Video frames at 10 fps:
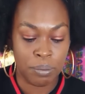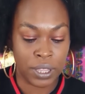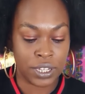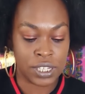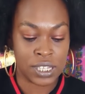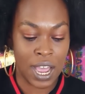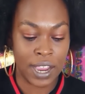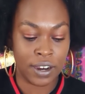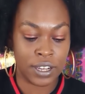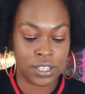But the
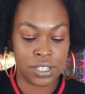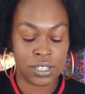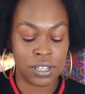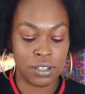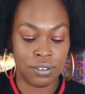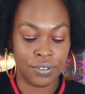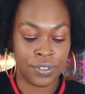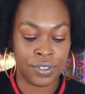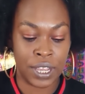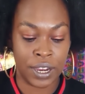desire is still
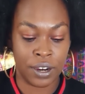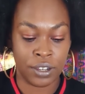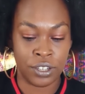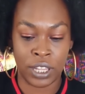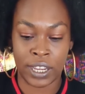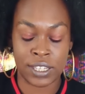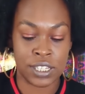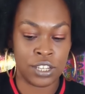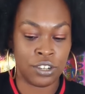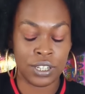there. Like I
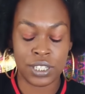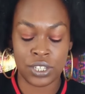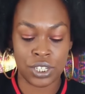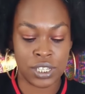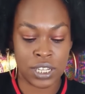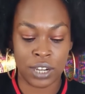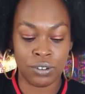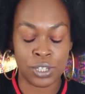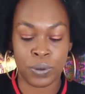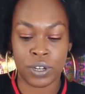said, your attention is not
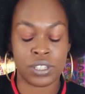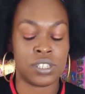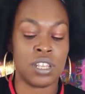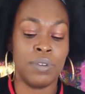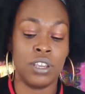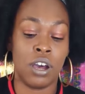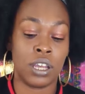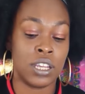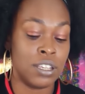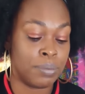on this person. Some of
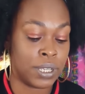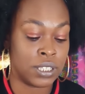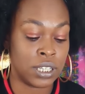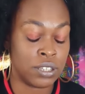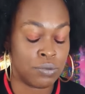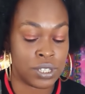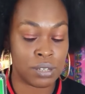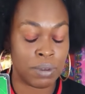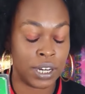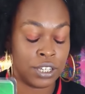y'all could be dealing with
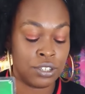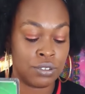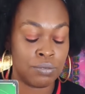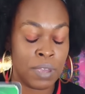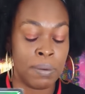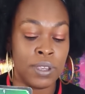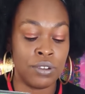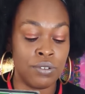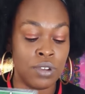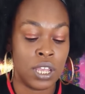somebody new. Maybe
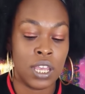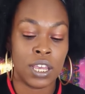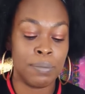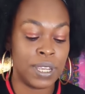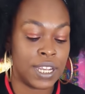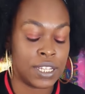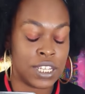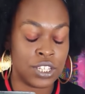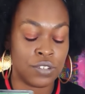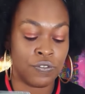you could be getting
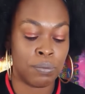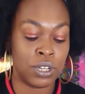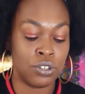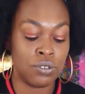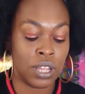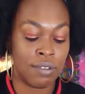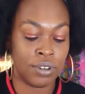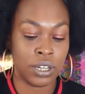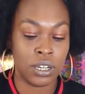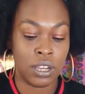attention from a new
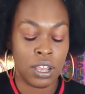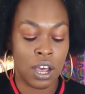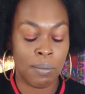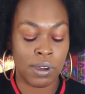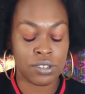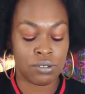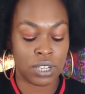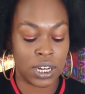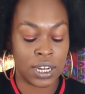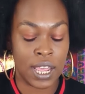lover. I'm also
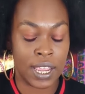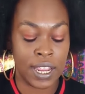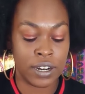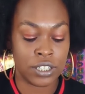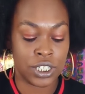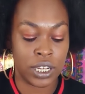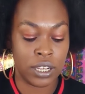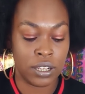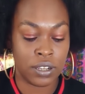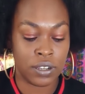getting that
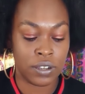energy.